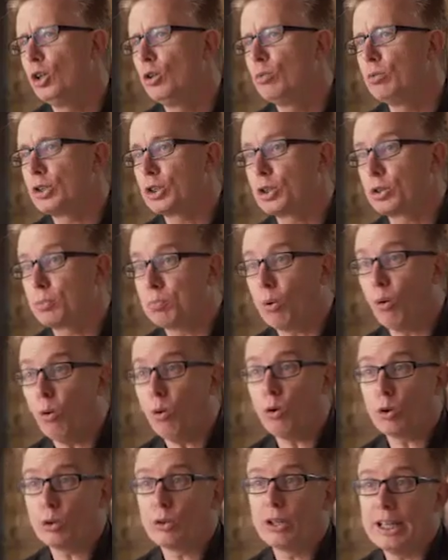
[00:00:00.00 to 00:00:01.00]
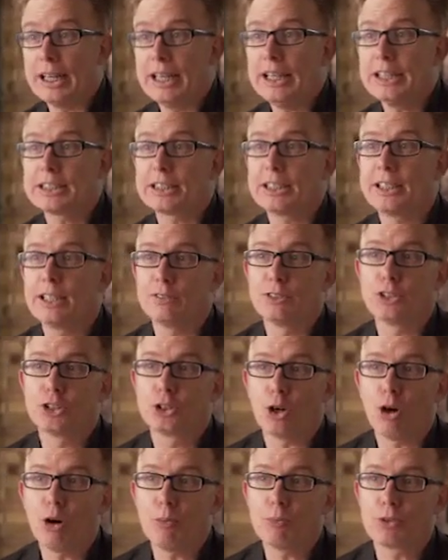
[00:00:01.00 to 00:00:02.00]
which Paul could easily have
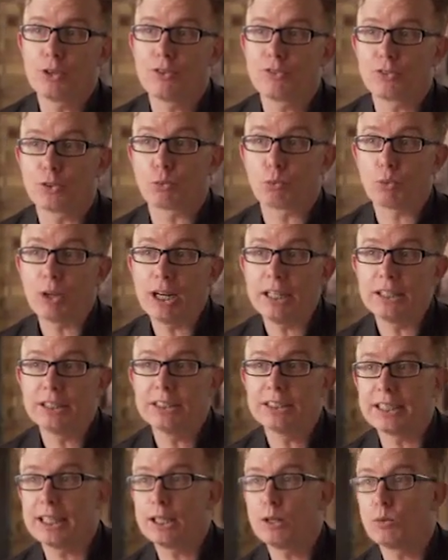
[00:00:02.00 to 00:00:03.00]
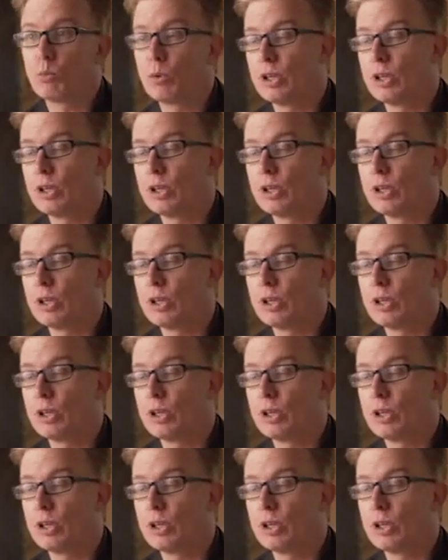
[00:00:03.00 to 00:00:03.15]
adopted for readers in